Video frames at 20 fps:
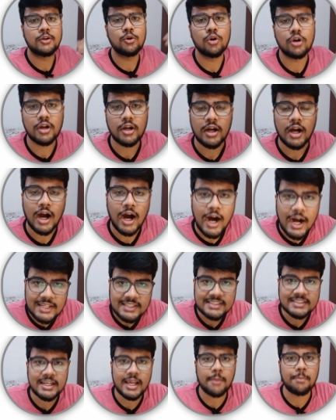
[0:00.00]
took
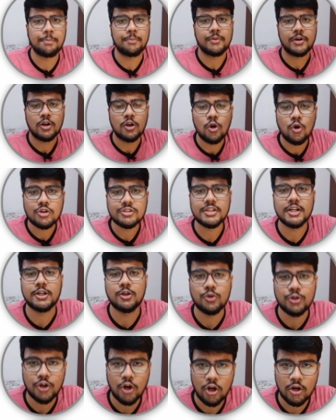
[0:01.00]
a step closer
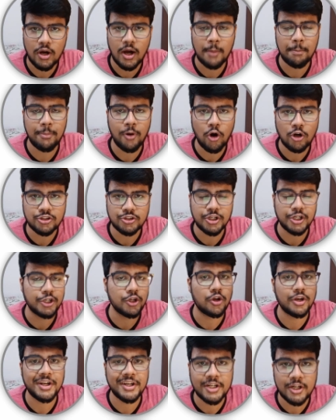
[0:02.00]
to your
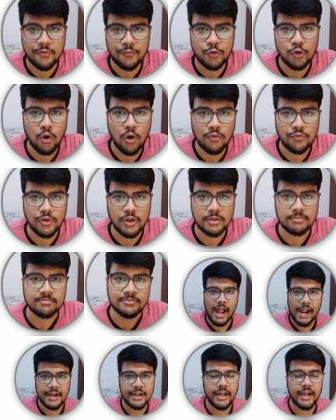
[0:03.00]
opportunity, your interview offer.
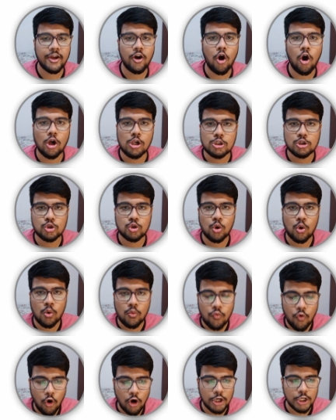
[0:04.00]
And I also
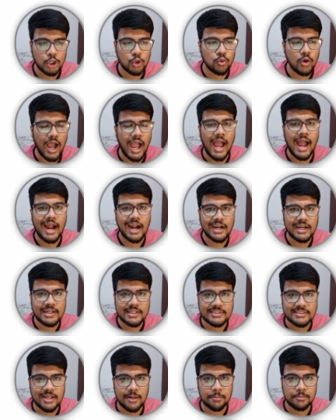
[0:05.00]
want to
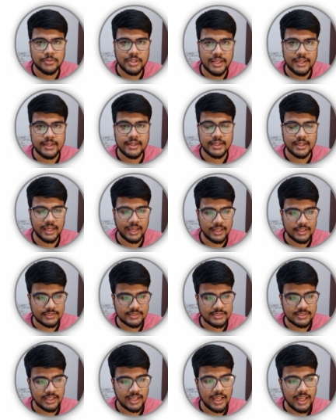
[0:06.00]
add something
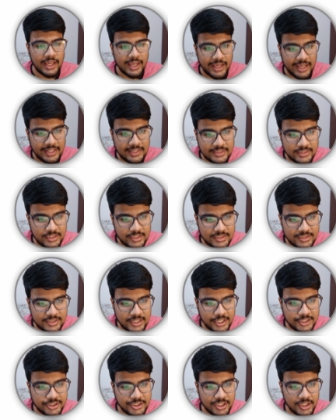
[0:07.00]
is, in this
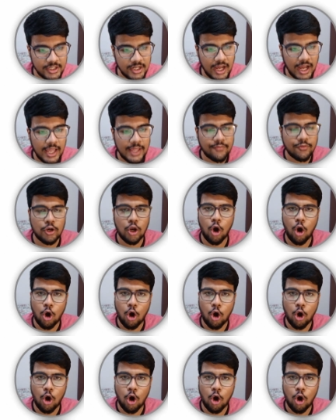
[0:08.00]
session, I will